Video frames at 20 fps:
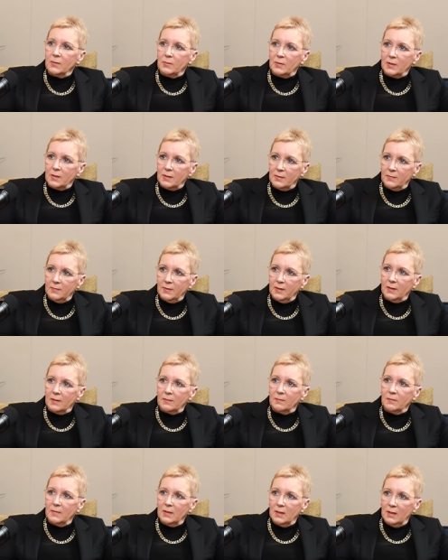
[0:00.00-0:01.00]
were severe,
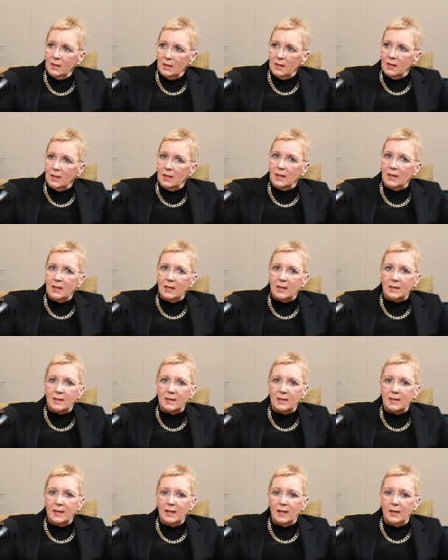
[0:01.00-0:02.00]

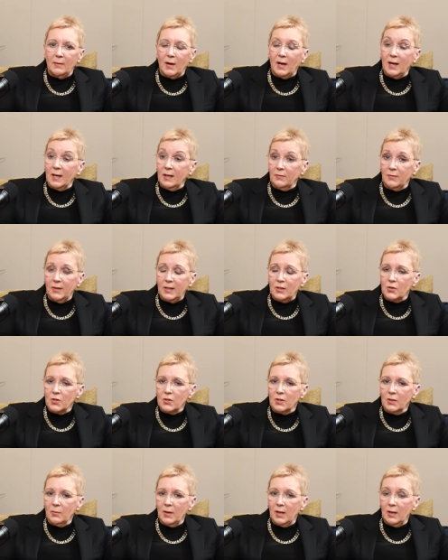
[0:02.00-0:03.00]
and I
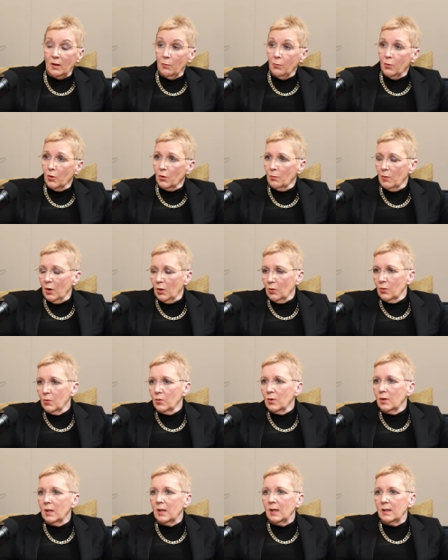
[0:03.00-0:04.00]
eventually went up on my
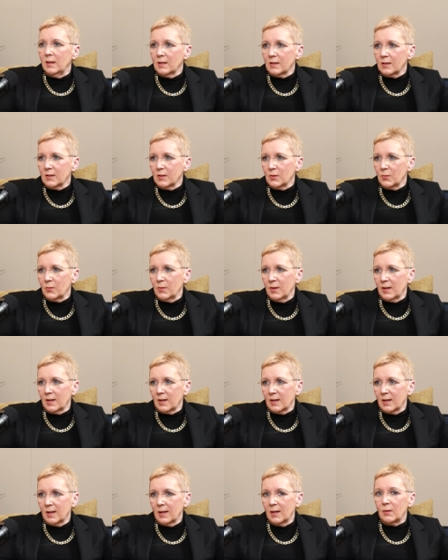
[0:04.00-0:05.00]
own, and this is where
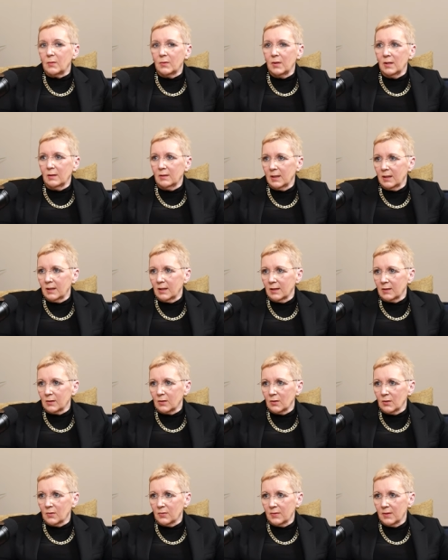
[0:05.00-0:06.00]
it really kicked
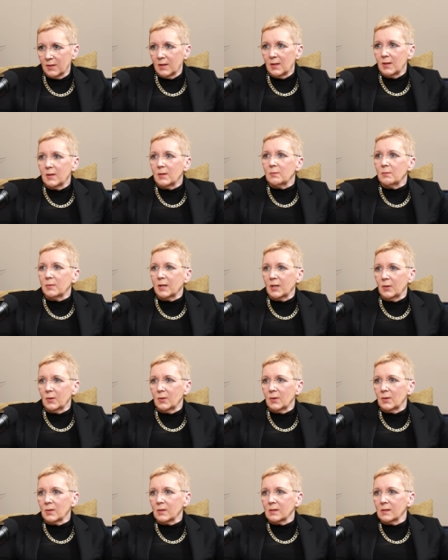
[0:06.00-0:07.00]
off,
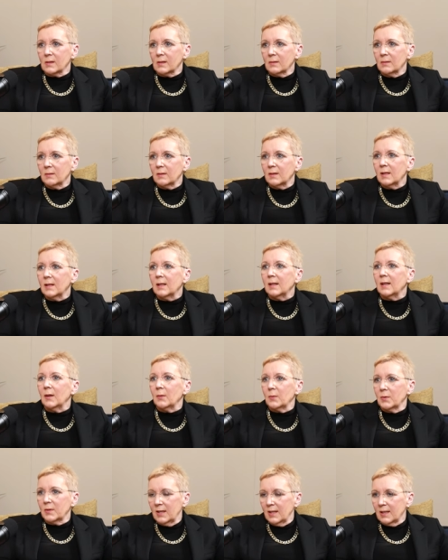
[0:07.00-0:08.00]
because I
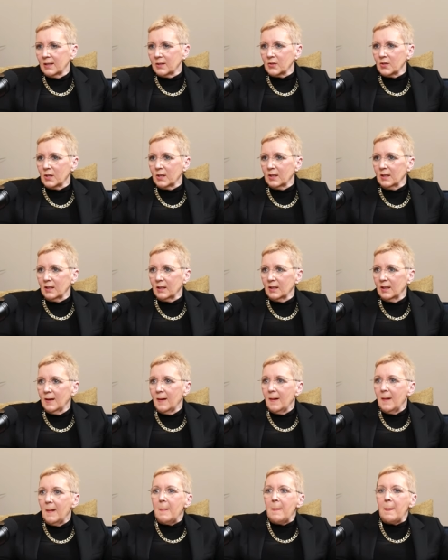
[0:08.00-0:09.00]
would take a drink,
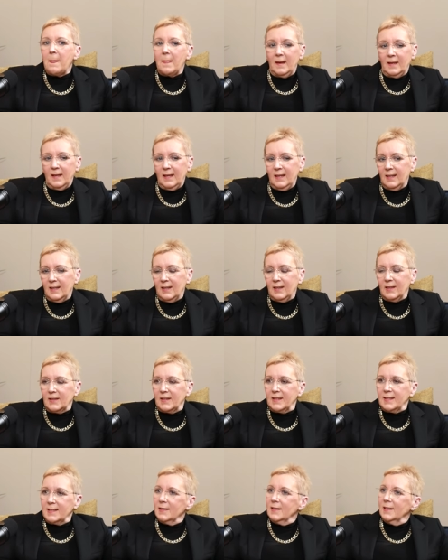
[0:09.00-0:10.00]
and then I
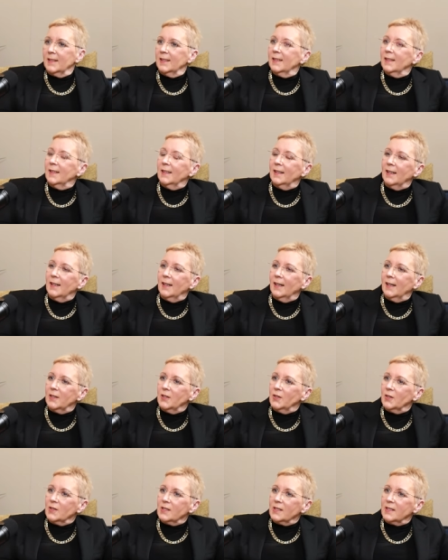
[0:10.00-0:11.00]
had a
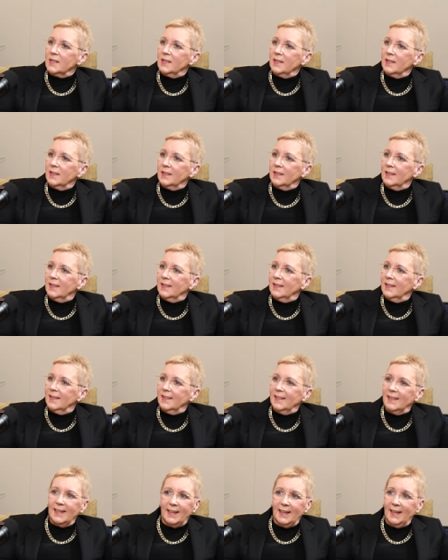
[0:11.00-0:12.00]
youngster.
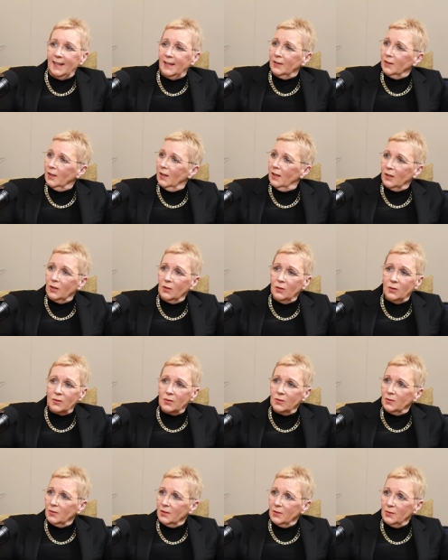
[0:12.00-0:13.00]
And God
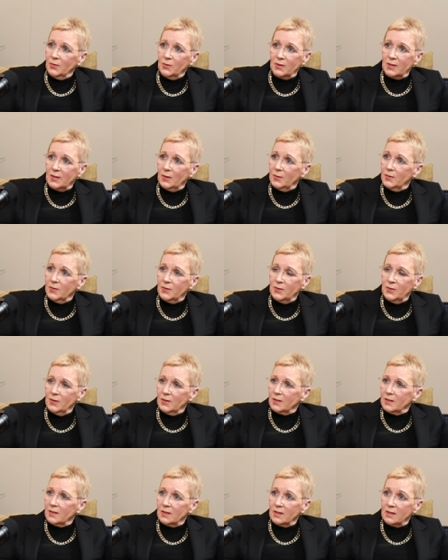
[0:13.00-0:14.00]
only knows how the two of
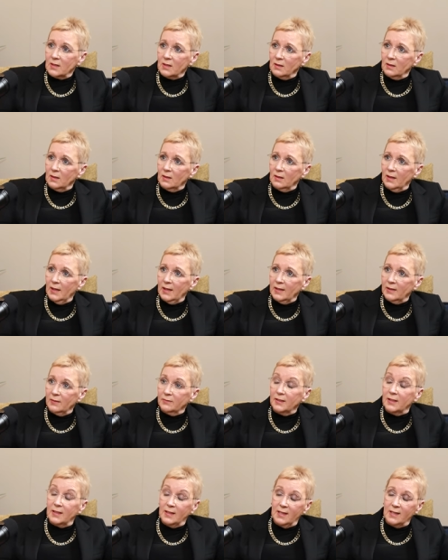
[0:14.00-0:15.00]
us are still alive.
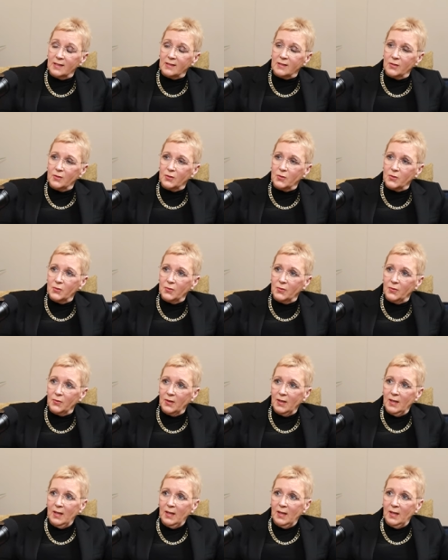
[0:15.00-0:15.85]
And that's the truth.